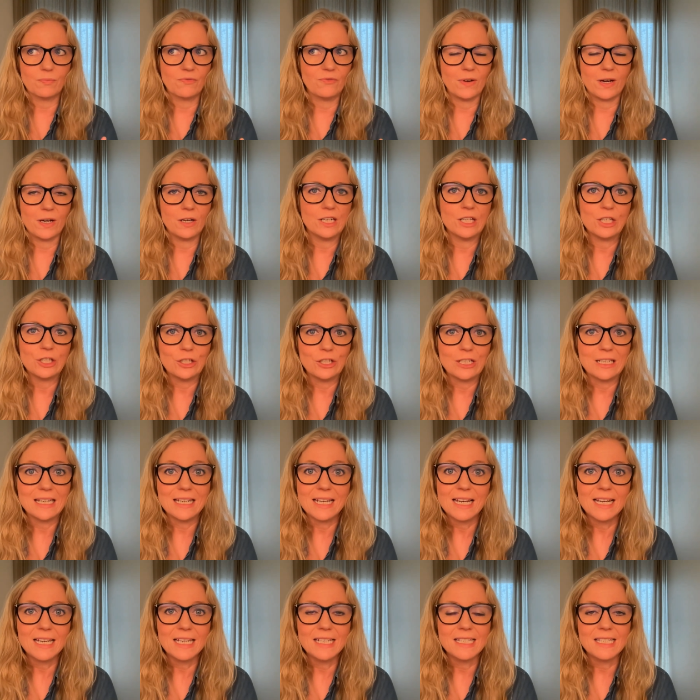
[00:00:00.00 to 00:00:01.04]
fairly good
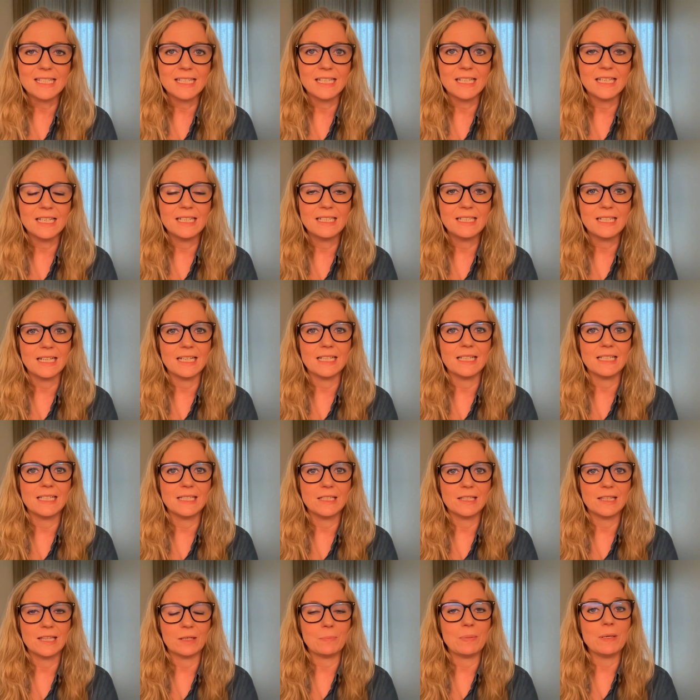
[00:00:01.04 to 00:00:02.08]
lighted, and
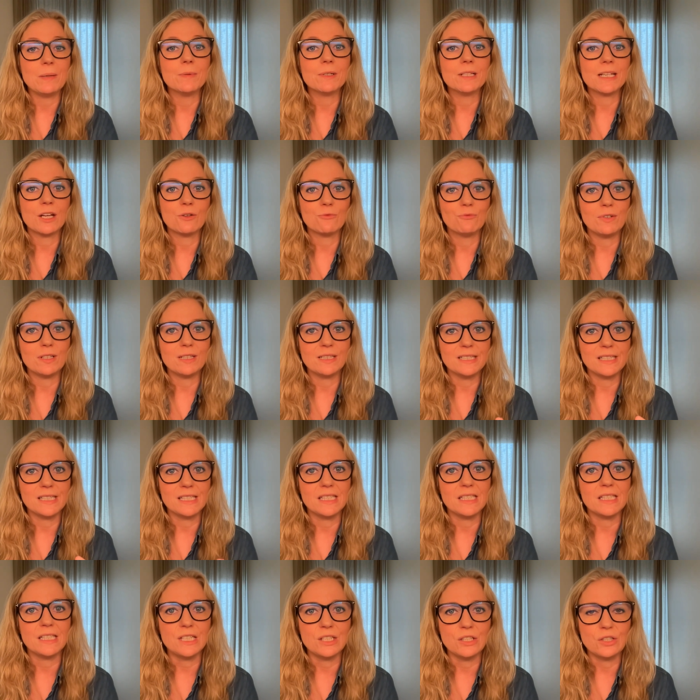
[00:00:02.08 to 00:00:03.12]
that people can really
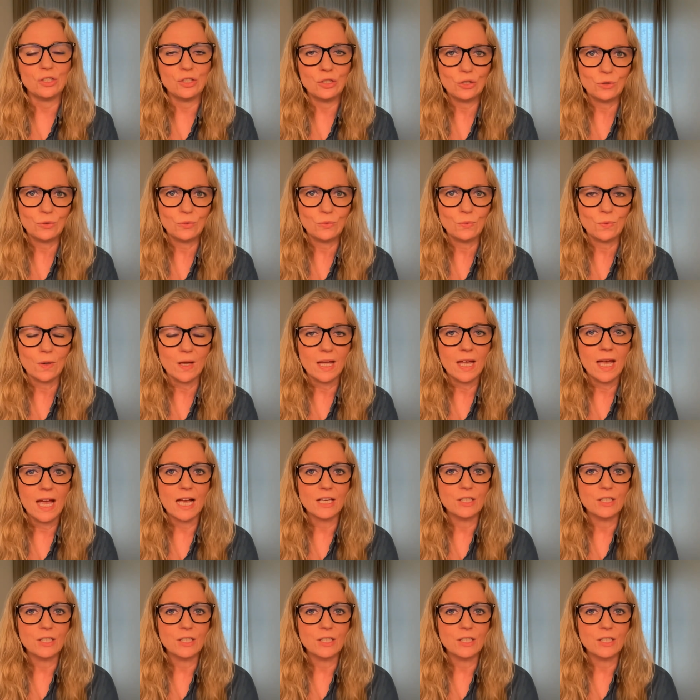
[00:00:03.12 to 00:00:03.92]
see you.